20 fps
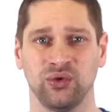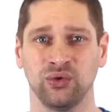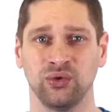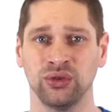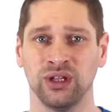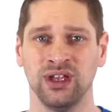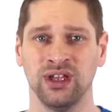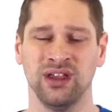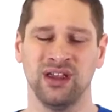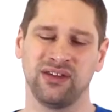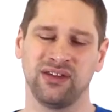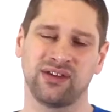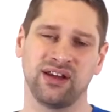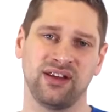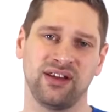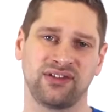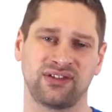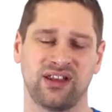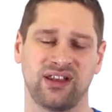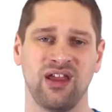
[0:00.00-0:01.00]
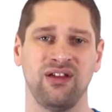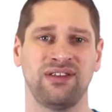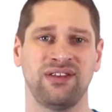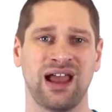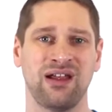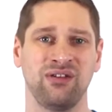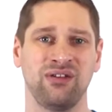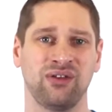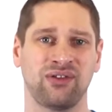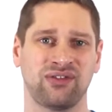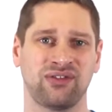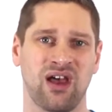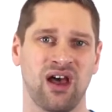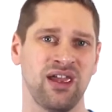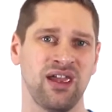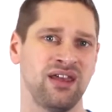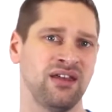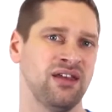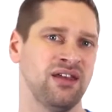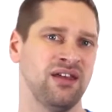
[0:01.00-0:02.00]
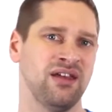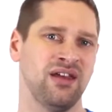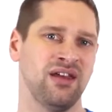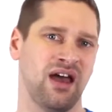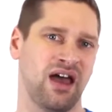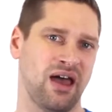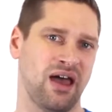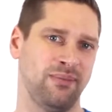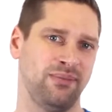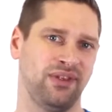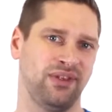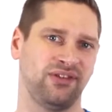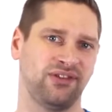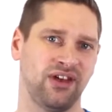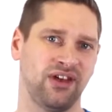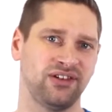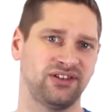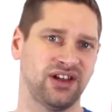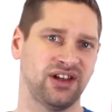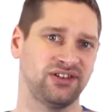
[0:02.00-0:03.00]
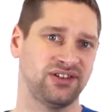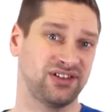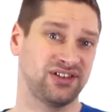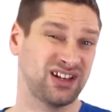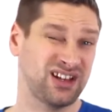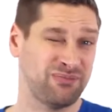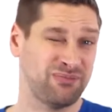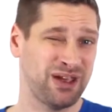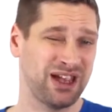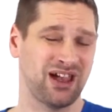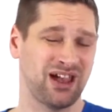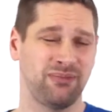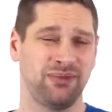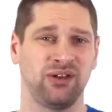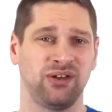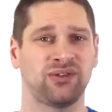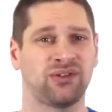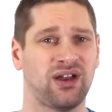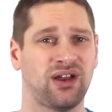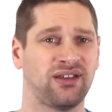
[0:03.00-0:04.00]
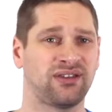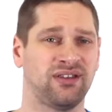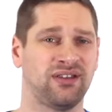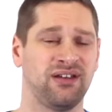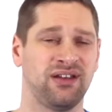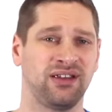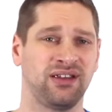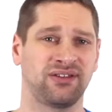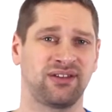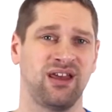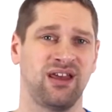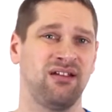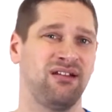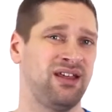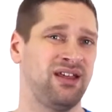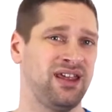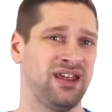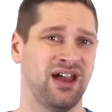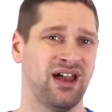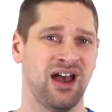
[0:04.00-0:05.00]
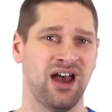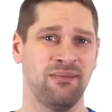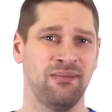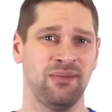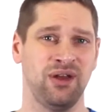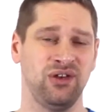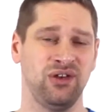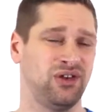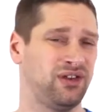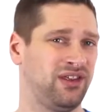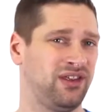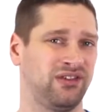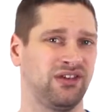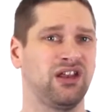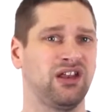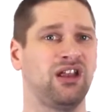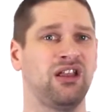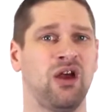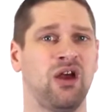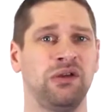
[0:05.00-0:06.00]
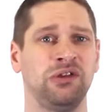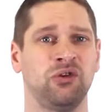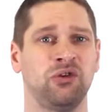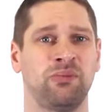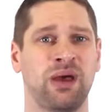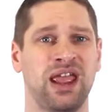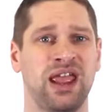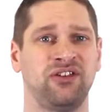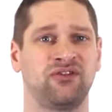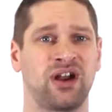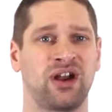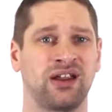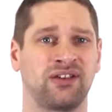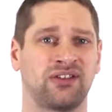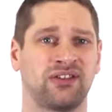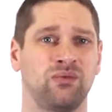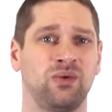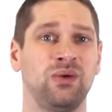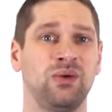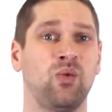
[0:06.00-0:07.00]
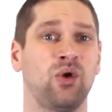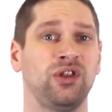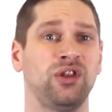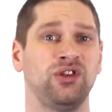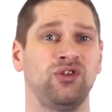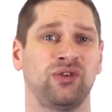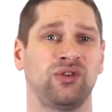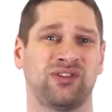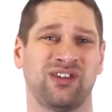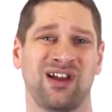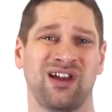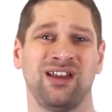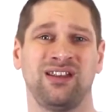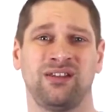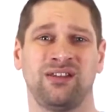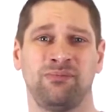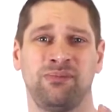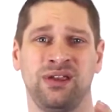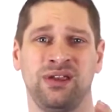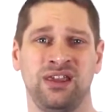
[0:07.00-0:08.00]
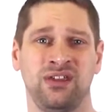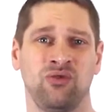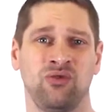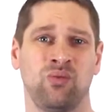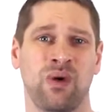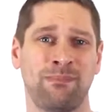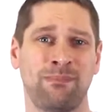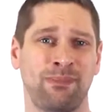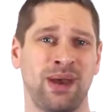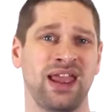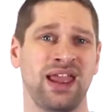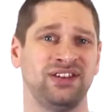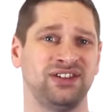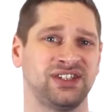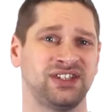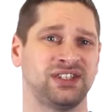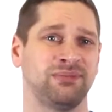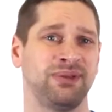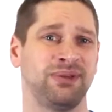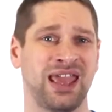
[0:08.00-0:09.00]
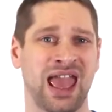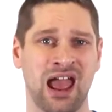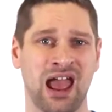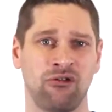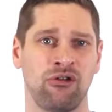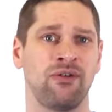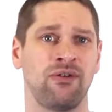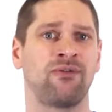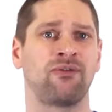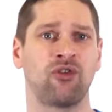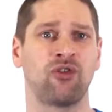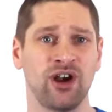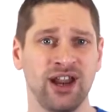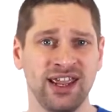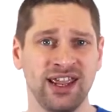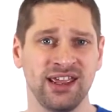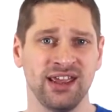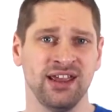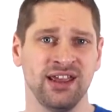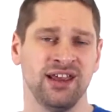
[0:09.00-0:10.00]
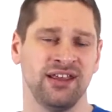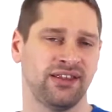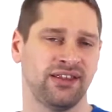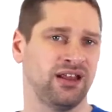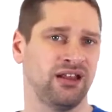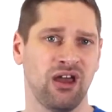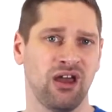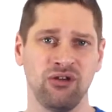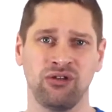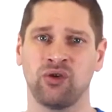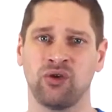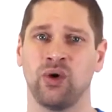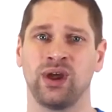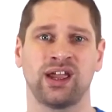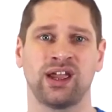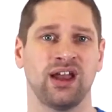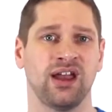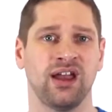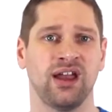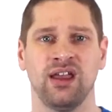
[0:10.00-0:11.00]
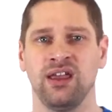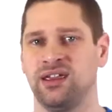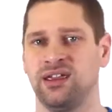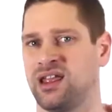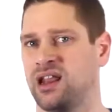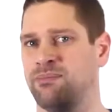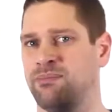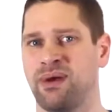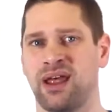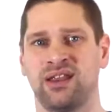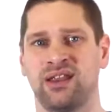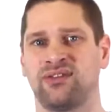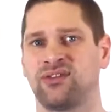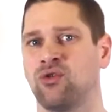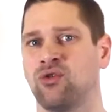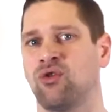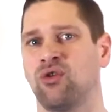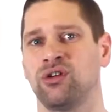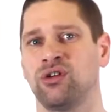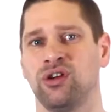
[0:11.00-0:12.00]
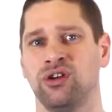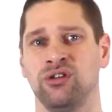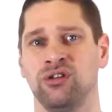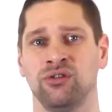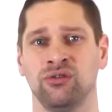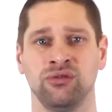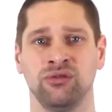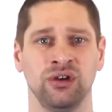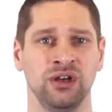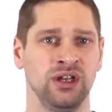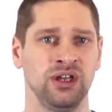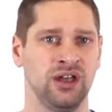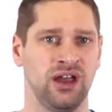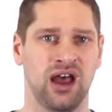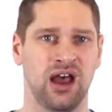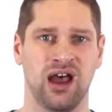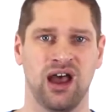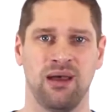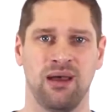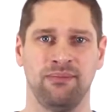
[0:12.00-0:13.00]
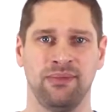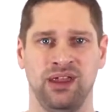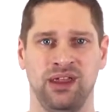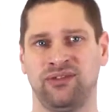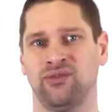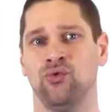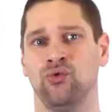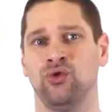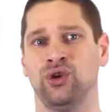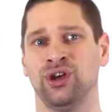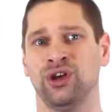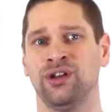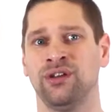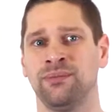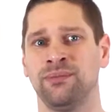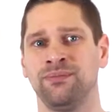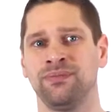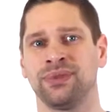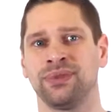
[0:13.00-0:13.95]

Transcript: tool, it's going to slow down your site. The search engine is going to pick up that your site's loading slowly, and it's going to lower your page rank. So we want your site to be, your web pages to be error-free. They load quicker, get a better score on Google. It's all good.